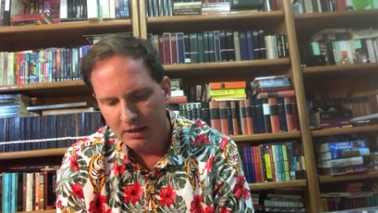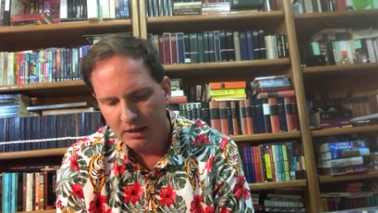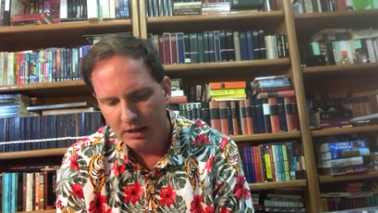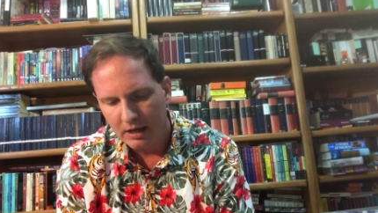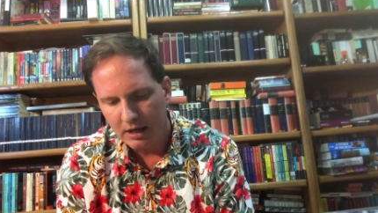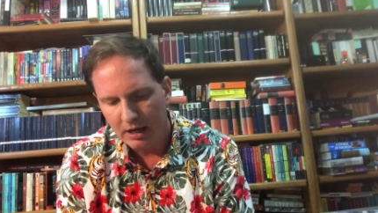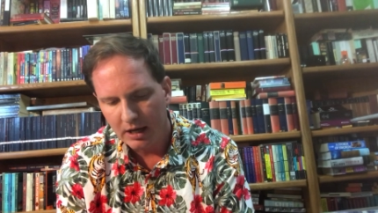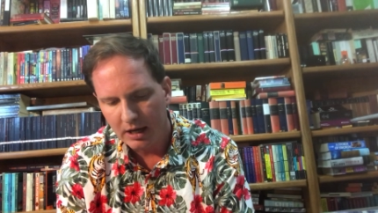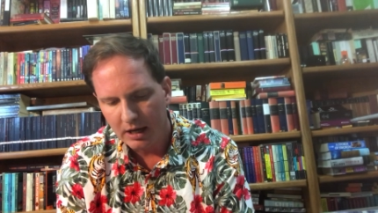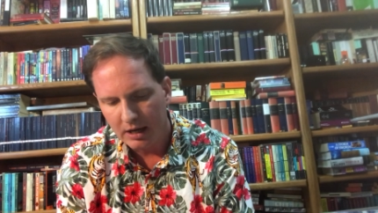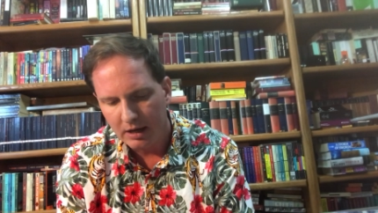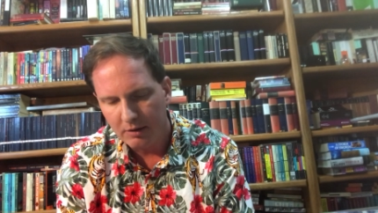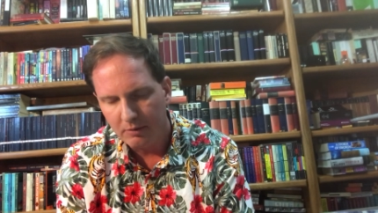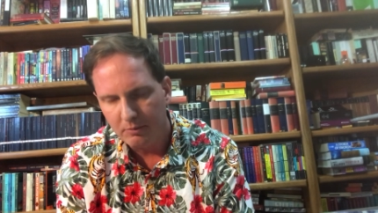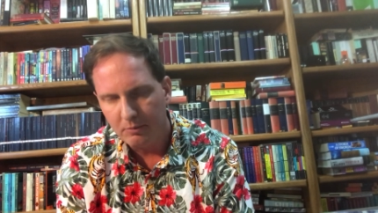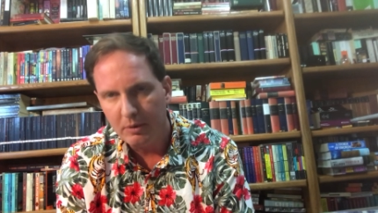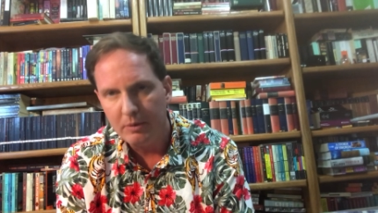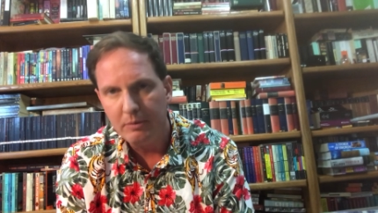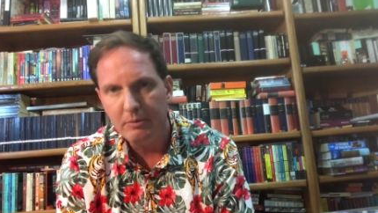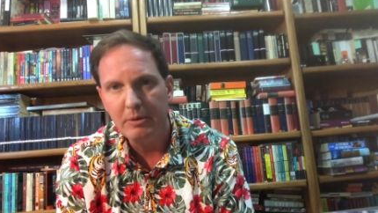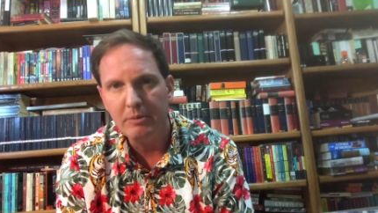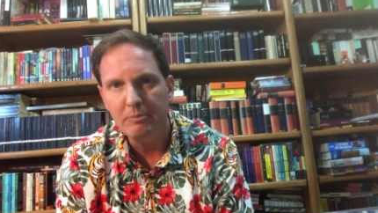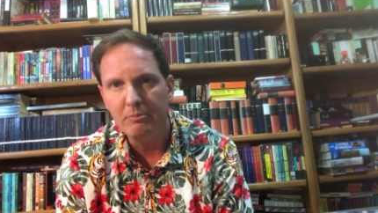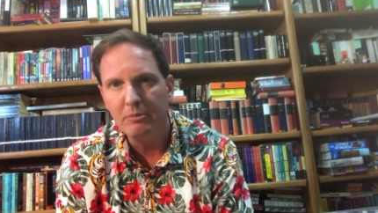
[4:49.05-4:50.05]
Uh,
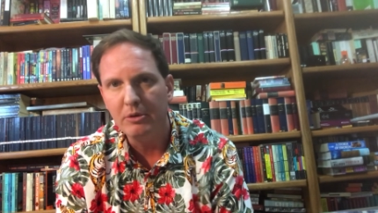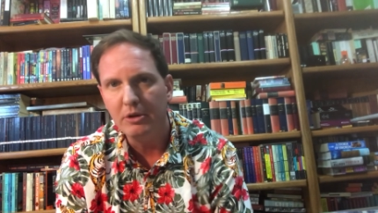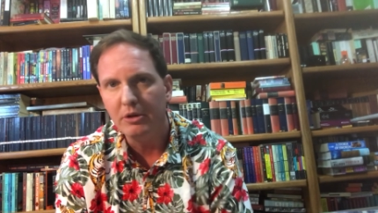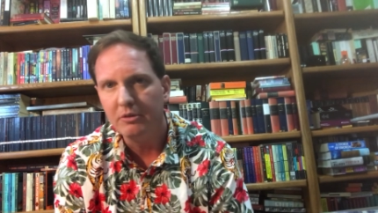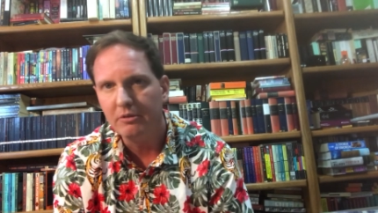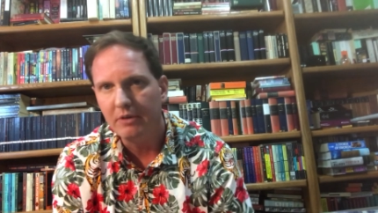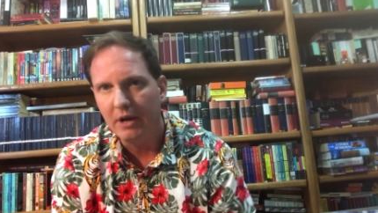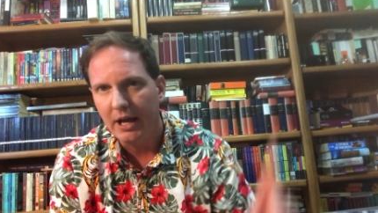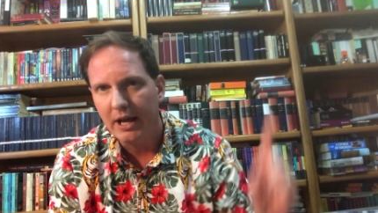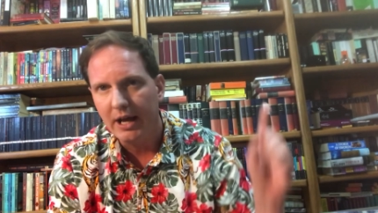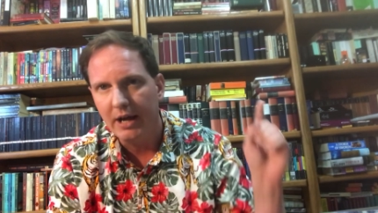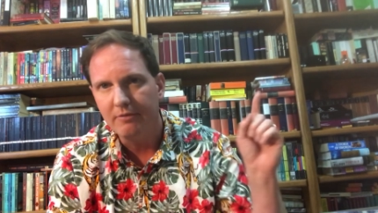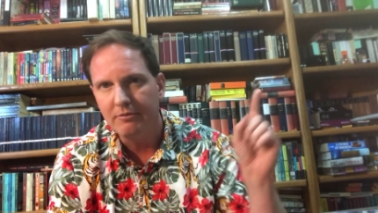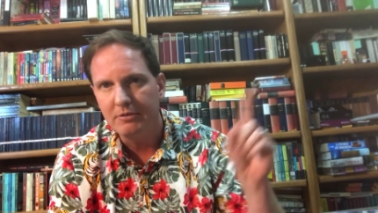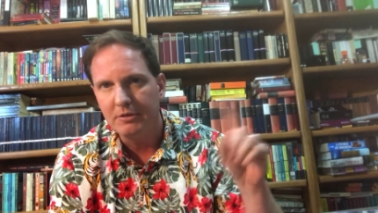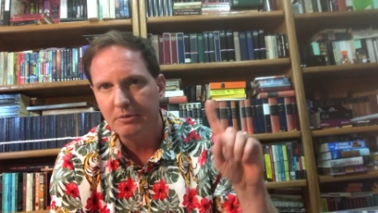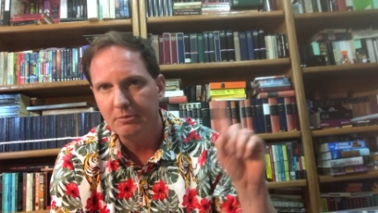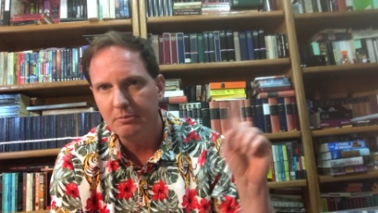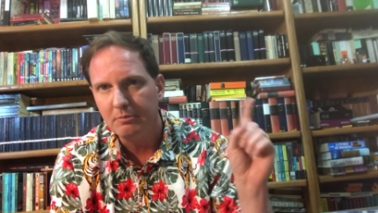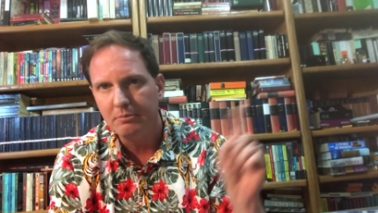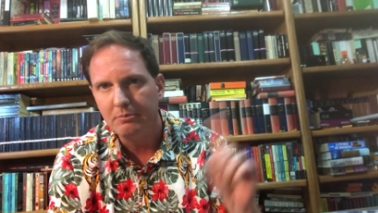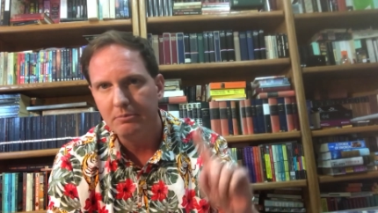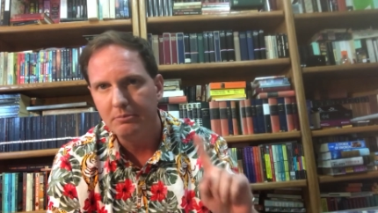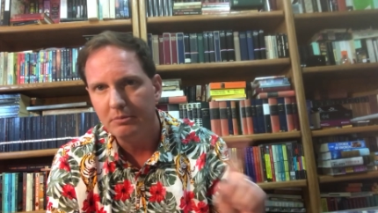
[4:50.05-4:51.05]
when we move, I have to
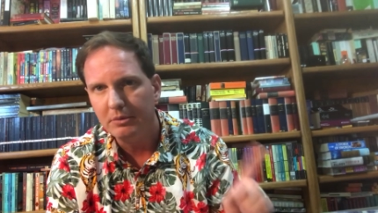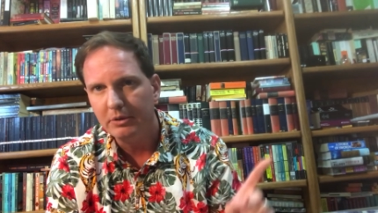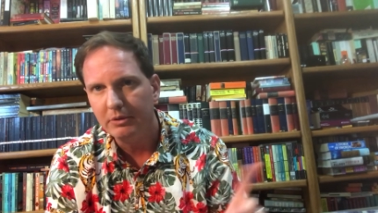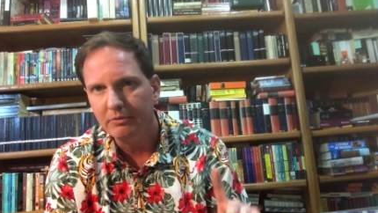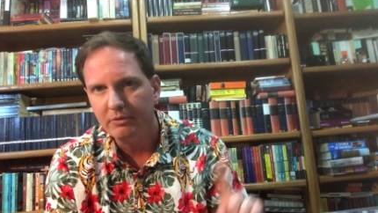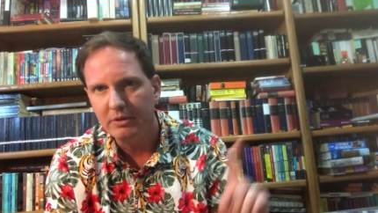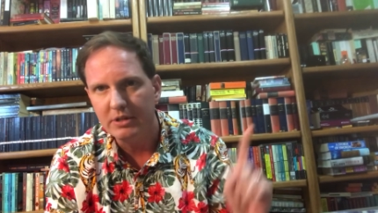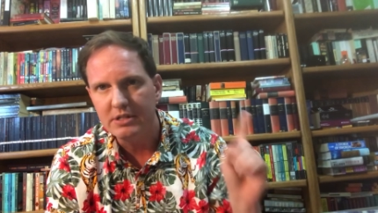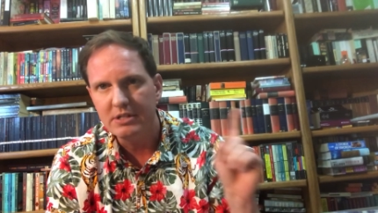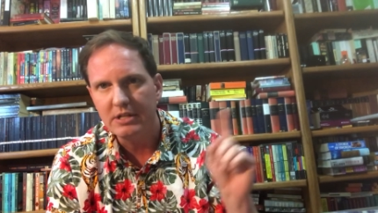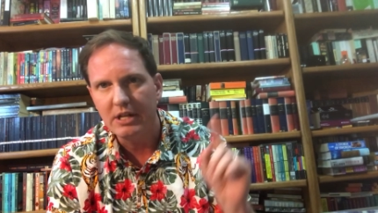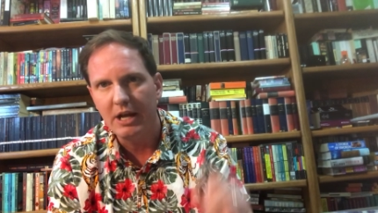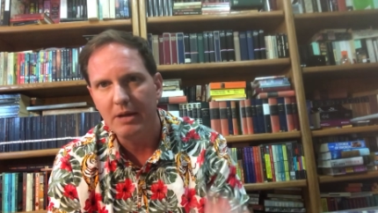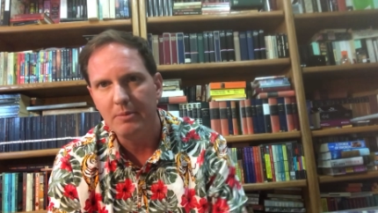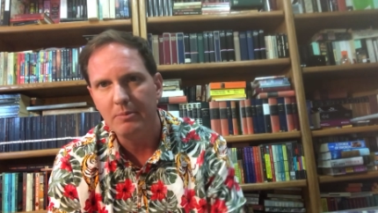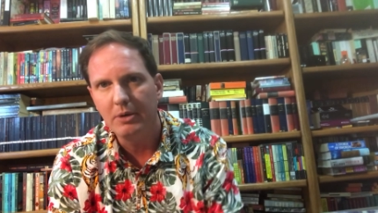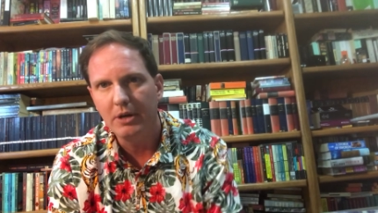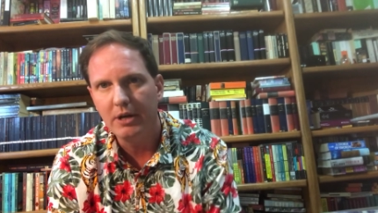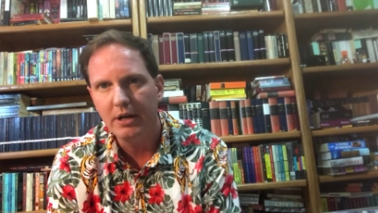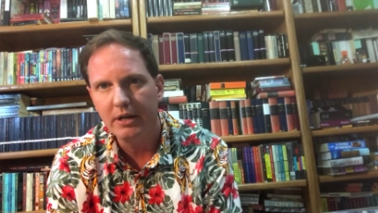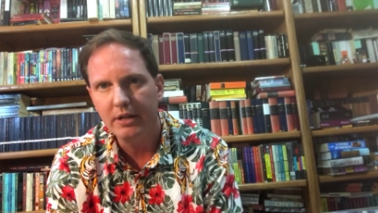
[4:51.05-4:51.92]
move this library.